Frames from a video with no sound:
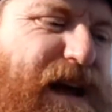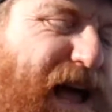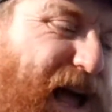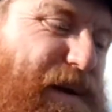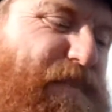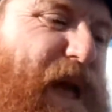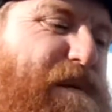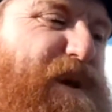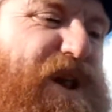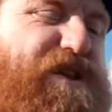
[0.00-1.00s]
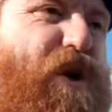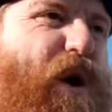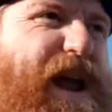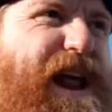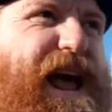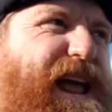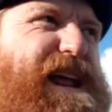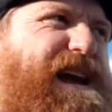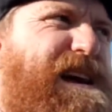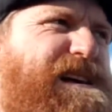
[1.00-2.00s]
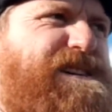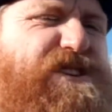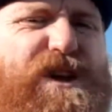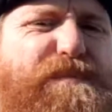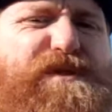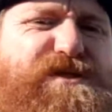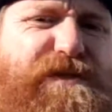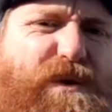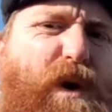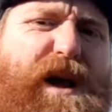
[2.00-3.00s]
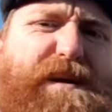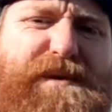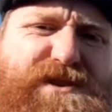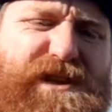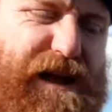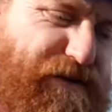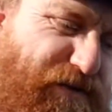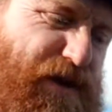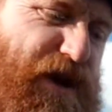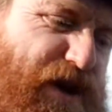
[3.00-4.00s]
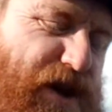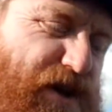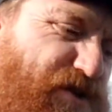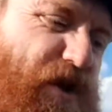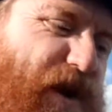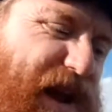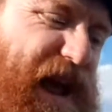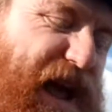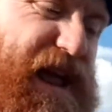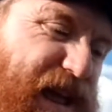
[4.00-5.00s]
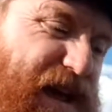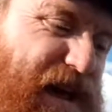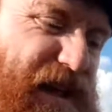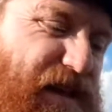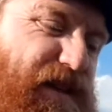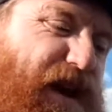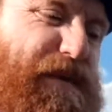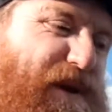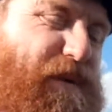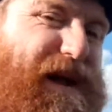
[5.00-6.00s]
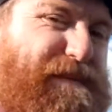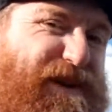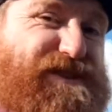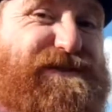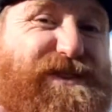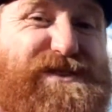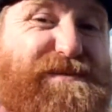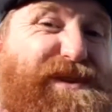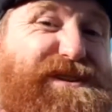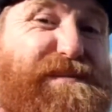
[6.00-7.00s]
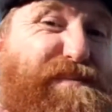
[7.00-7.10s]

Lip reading: but not in a surplus to requirements loan, not in a you're going away because you've got something to